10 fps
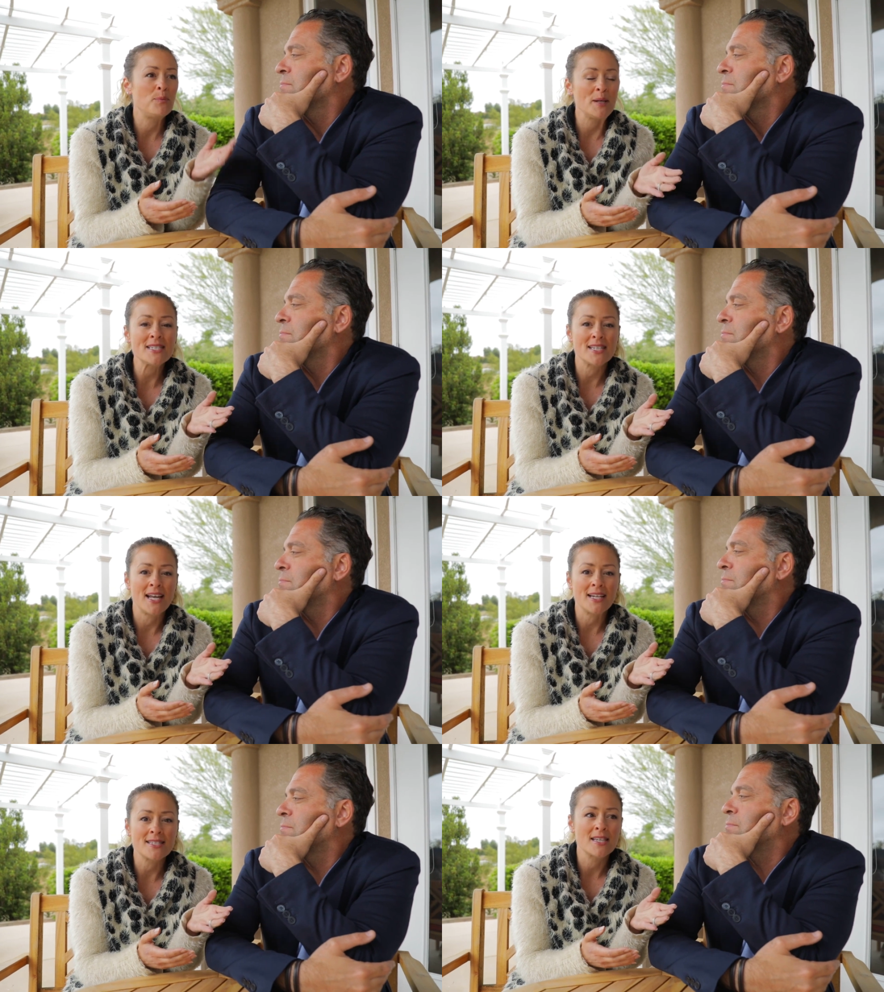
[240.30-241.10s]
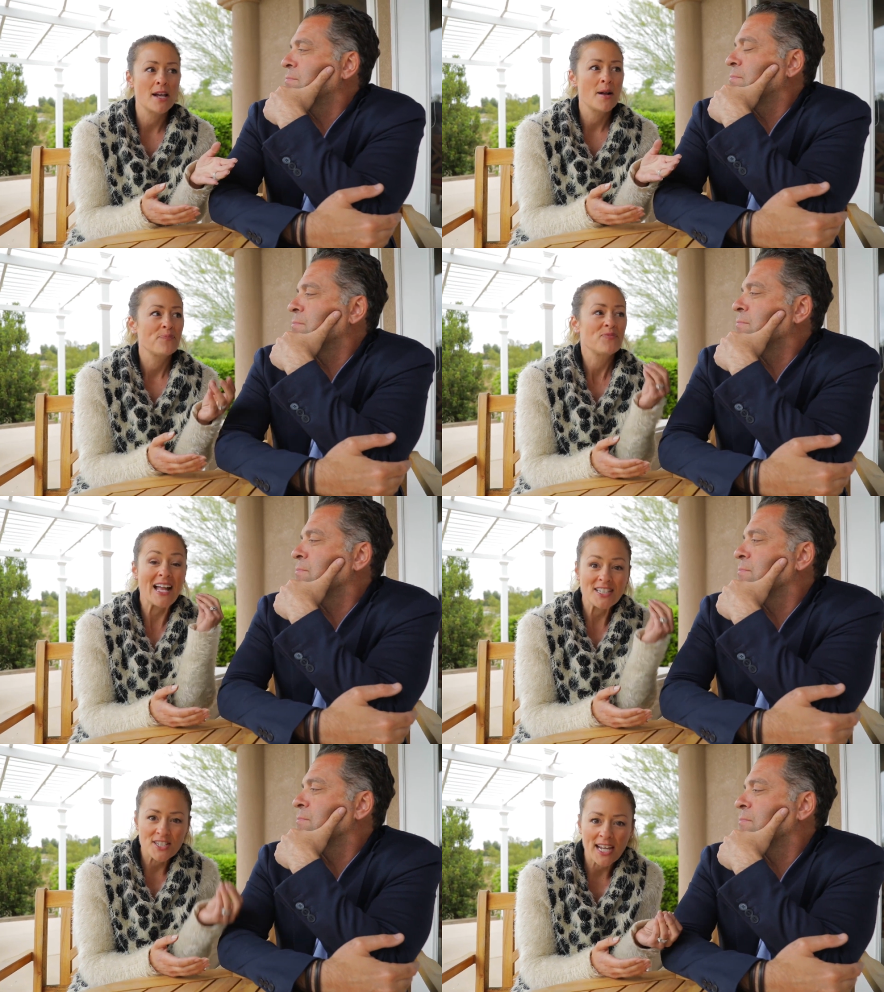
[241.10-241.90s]
Speaker 1: business,
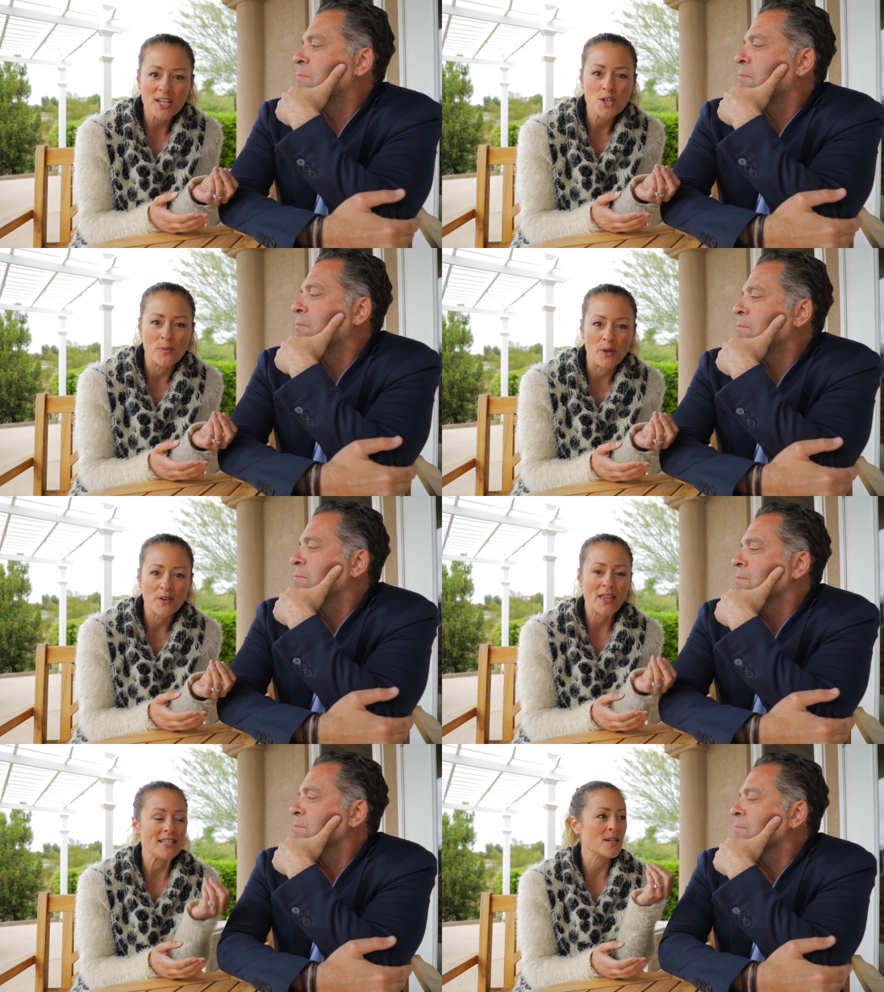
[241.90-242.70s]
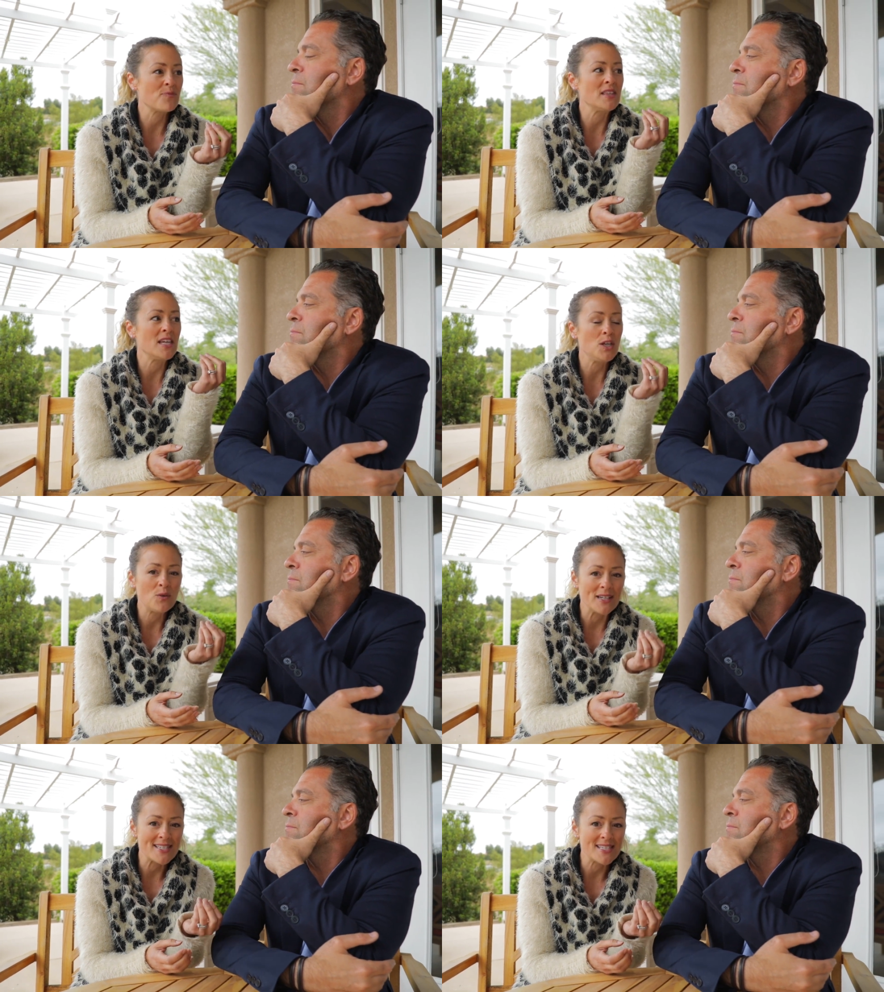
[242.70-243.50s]
that's tangible. That's something that
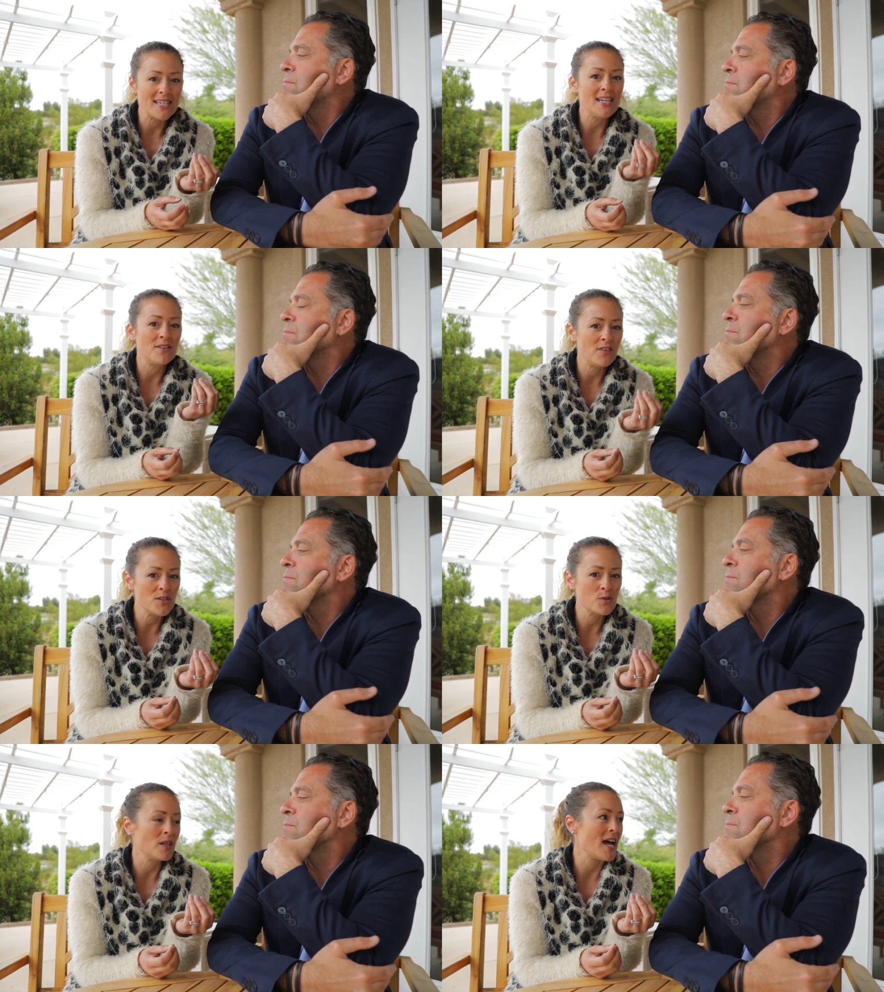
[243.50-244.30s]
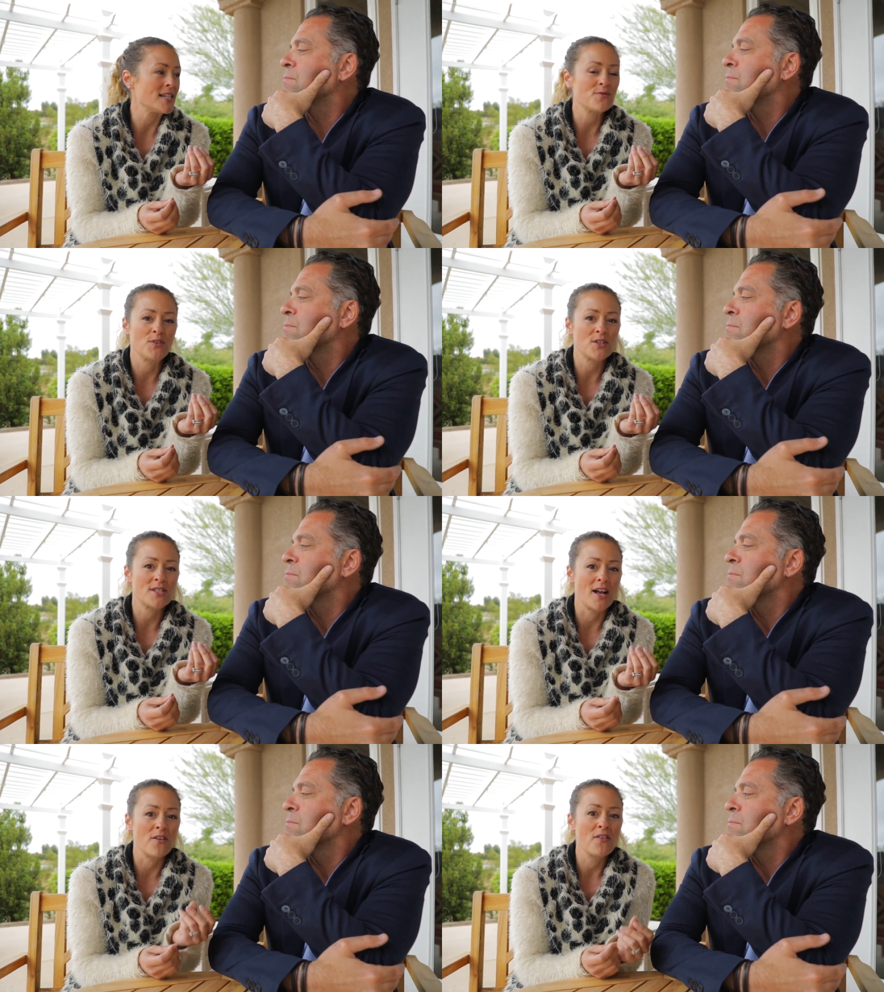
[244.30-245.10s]
you can see and visualize for
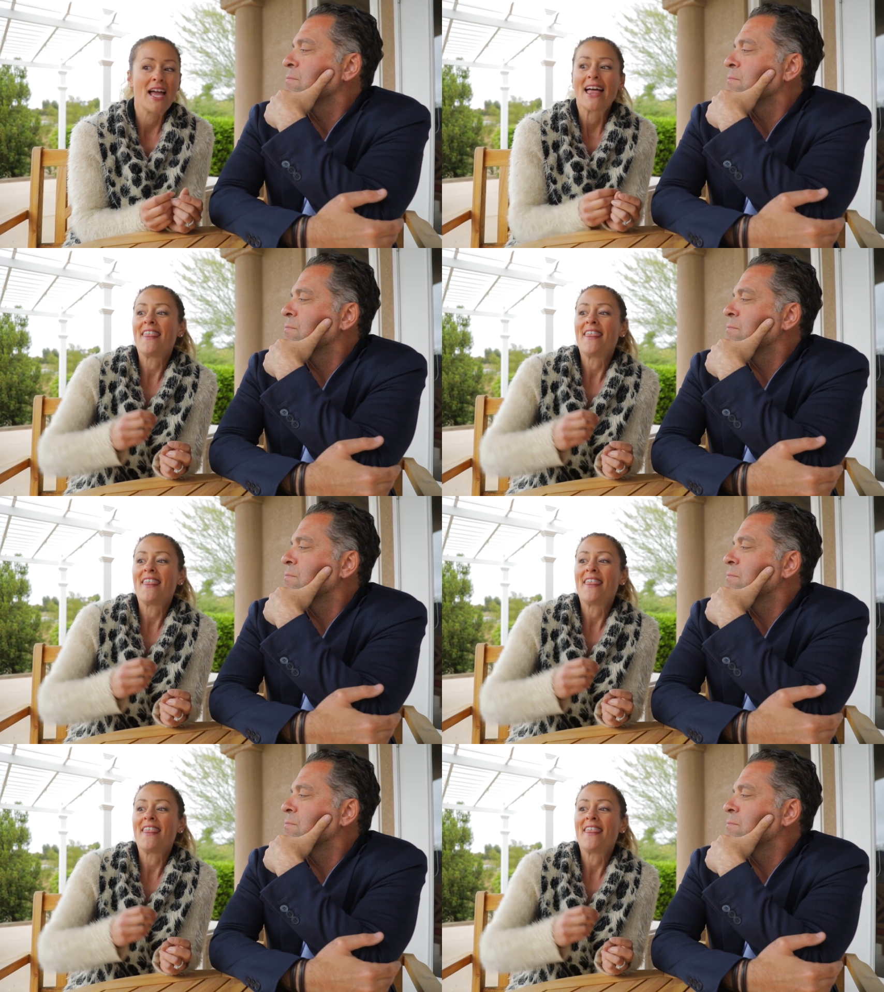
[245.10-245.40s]
yourself.